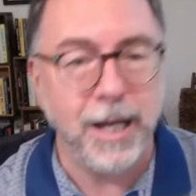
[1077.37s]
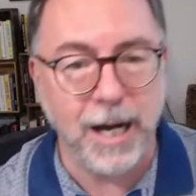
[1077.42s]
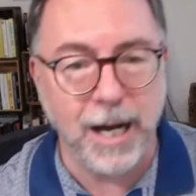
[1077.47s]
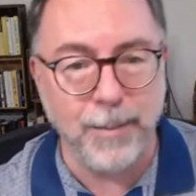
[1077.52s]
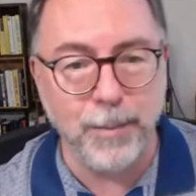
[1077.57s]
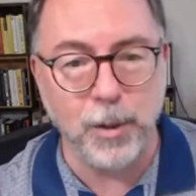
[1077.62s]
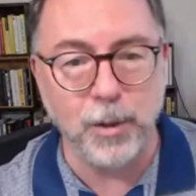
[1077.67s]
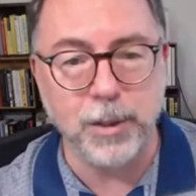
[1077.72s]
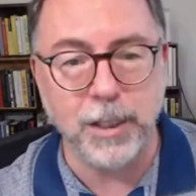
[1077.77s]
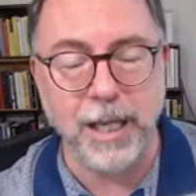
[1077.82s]

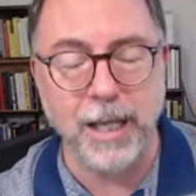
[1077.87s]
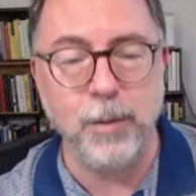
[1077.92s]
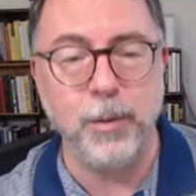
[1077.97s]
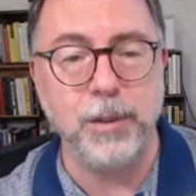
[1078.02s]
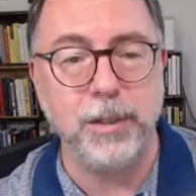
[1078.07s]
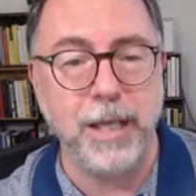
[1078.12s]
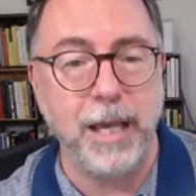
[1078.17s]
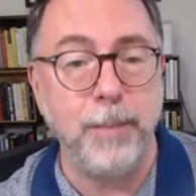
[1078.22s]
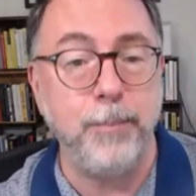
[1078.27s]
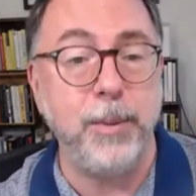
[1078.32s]
I'm okay
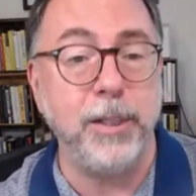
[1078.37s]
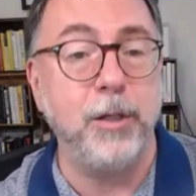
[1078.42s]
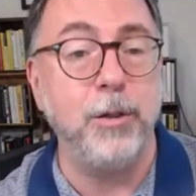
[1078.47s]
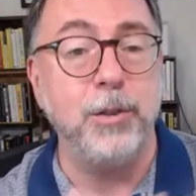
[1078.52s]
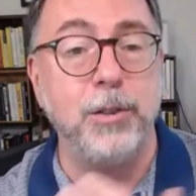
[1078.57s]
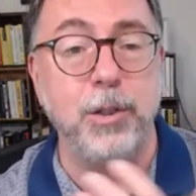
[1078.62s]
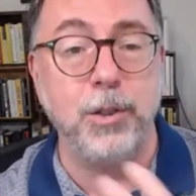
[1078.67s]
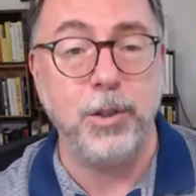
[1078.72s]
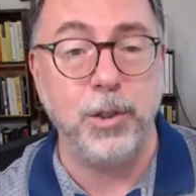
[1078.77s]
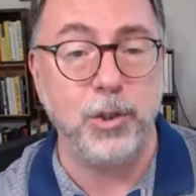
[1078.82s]
with that
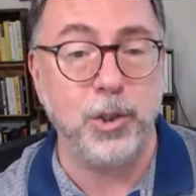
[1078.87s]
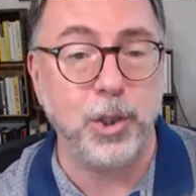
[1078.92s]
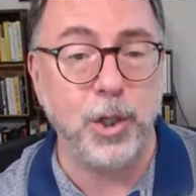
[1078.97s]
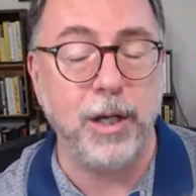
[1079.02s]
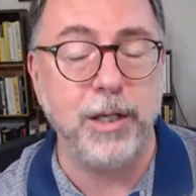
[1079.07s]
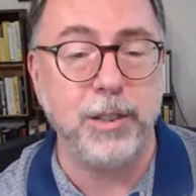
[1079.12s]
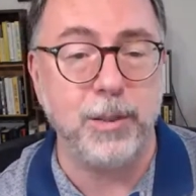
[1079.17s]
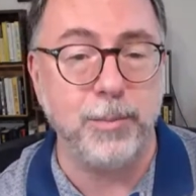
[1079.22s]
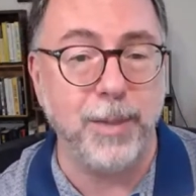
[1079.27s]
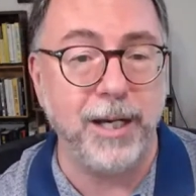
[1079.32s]
because of the
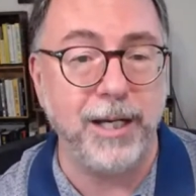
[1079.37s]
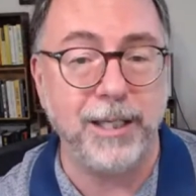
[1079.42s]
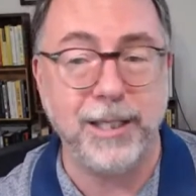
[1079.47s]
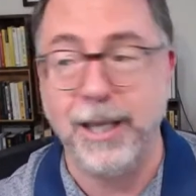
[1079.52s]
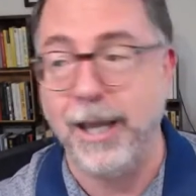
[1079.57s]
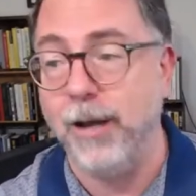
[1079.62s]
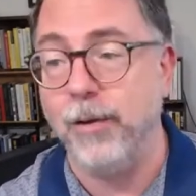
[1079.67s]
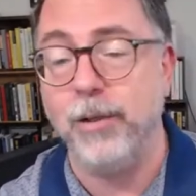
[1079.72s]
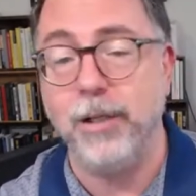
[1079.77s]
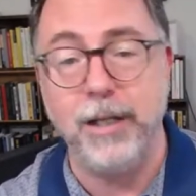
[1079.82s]
size of my
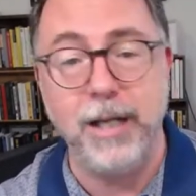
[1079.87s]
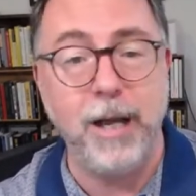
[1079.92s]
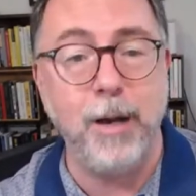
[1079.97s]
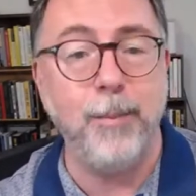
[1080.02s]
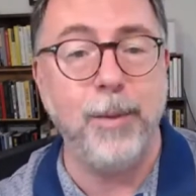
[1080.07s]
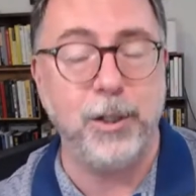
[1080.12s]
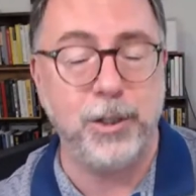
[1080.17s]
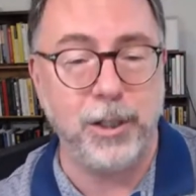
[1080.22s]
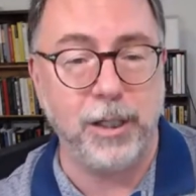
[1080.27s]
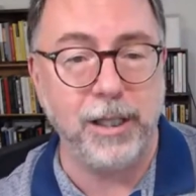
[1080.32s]
account and how
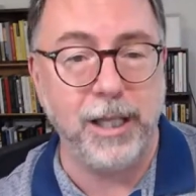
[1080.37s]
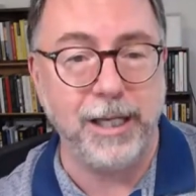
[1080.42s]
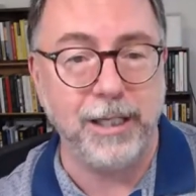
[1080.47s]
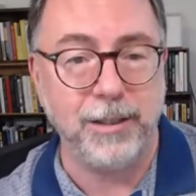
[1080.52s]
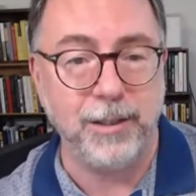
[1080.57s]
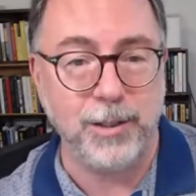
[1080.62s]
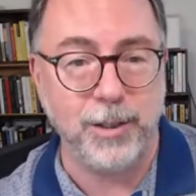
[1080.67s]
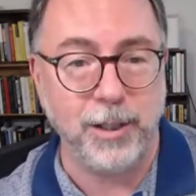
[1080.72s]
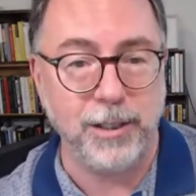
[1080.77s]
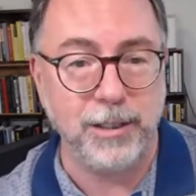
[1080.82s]
much I
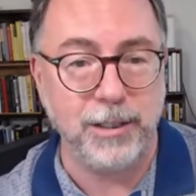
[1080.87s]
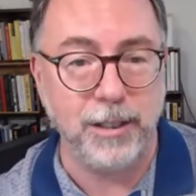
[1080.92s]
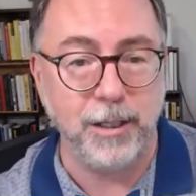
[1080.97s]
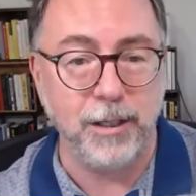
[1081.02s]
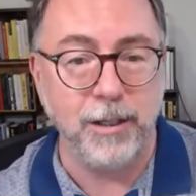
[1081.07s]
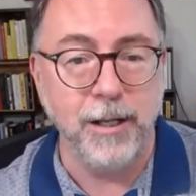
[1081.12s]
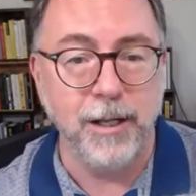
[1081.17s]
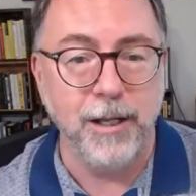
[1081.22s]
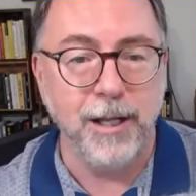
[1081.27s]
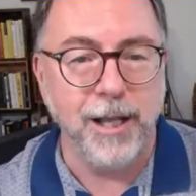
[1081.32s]
like this
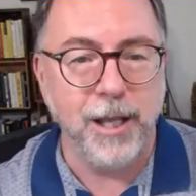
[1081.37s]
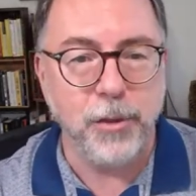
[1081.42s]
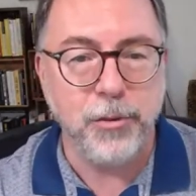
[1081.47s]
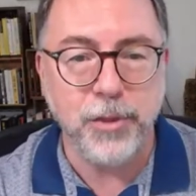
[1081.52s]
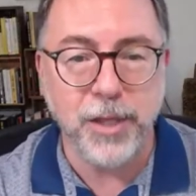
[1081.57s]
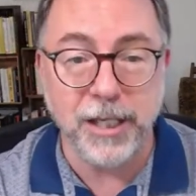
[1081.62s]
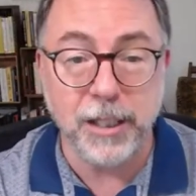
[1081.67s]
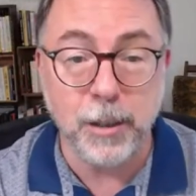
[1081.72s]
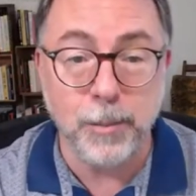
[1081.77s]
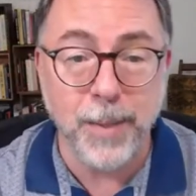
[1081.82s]
idea.
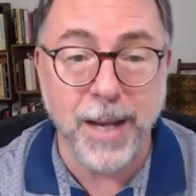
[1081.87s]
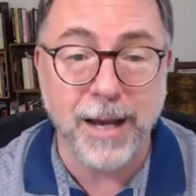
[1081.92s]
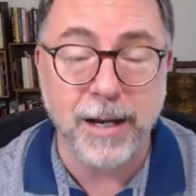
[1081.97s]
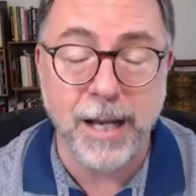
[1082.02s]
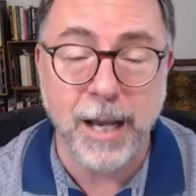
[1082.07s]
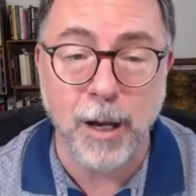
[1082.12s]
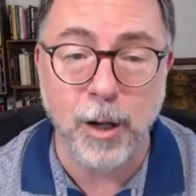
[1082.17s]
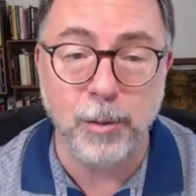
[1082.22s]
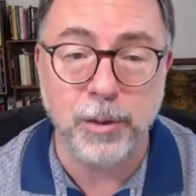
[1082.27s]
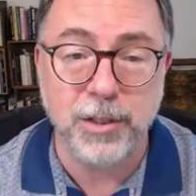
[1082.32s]
Think about
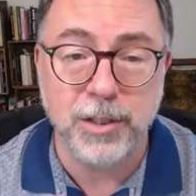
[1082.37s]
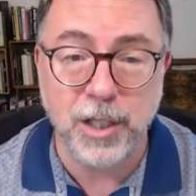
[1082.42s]
how